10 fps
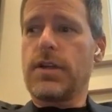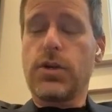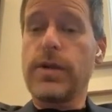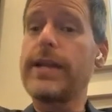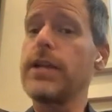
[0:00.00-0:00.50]

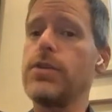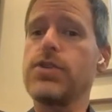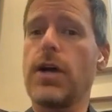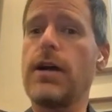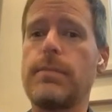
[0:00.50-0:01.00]
creating new
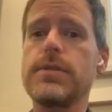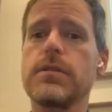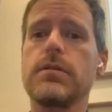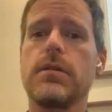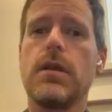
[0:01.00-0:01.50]

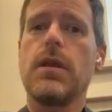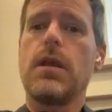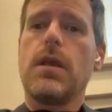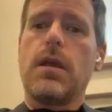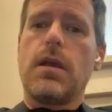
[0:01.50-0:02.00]
jobs,
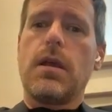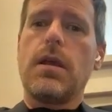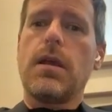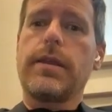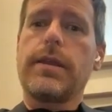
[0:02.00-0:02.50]

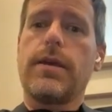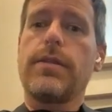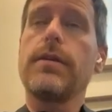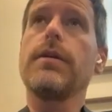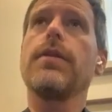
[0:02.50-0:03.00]

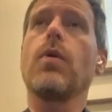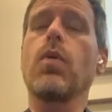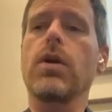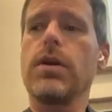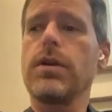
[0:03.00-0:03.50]
the
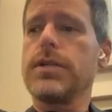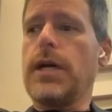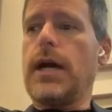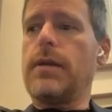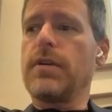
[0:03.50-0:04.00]
worker
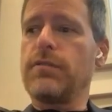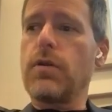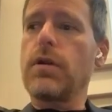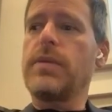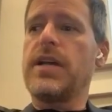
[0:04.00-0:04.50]
dot
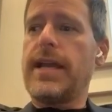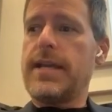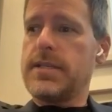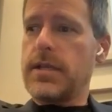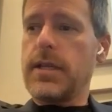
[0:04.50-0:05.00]
perform
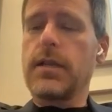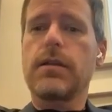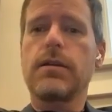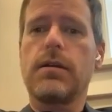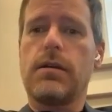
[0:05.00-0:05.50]
async
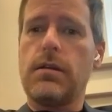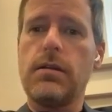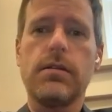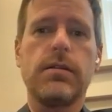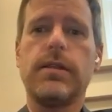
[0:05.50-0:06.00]

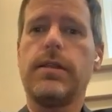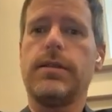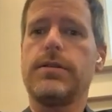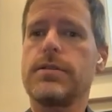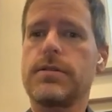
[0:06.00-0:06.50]
call
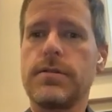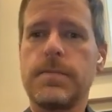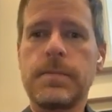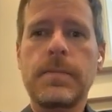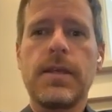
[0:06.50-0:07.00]
is
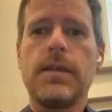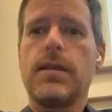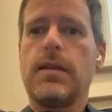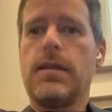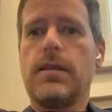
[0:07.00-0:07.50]

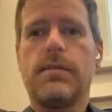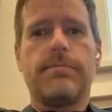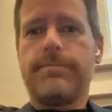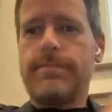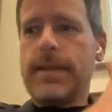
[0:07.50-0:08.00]

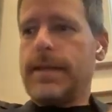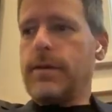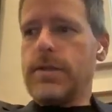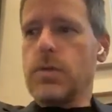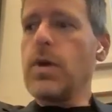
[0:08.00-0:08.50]

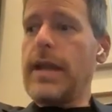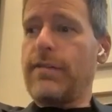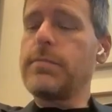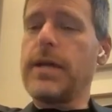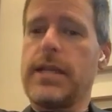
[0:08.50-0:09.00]
what
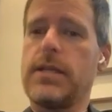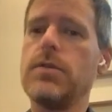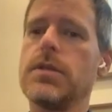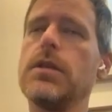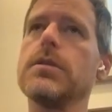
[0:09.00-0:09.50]
everybody
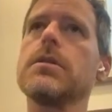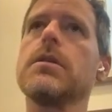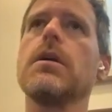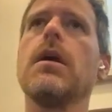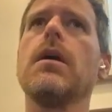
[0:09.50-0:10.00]
uses.
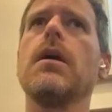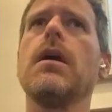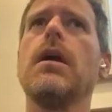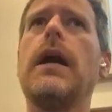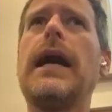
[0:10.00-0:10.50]

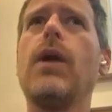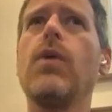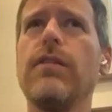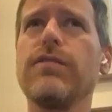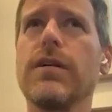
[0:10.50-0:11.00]

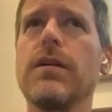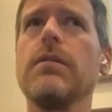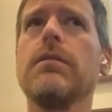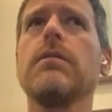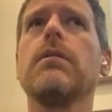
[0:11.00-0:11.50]

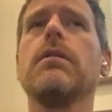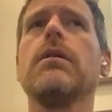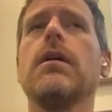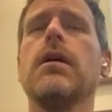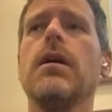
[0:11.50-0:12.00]
However,
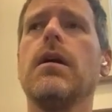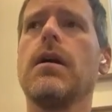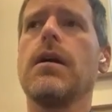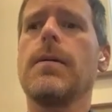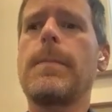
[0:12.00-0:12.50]

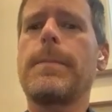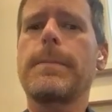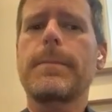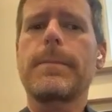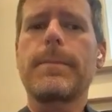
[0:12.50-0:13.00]
I
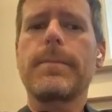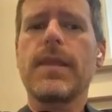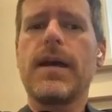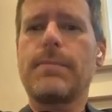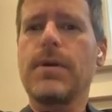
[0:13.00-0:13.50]

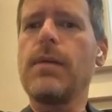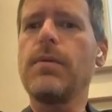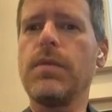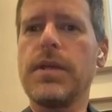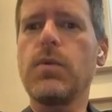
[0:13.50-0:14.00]

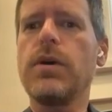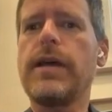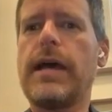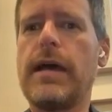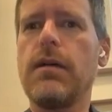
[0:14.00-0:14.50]
probably
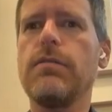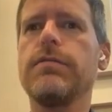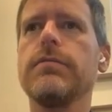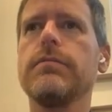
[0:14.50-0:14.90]
would have.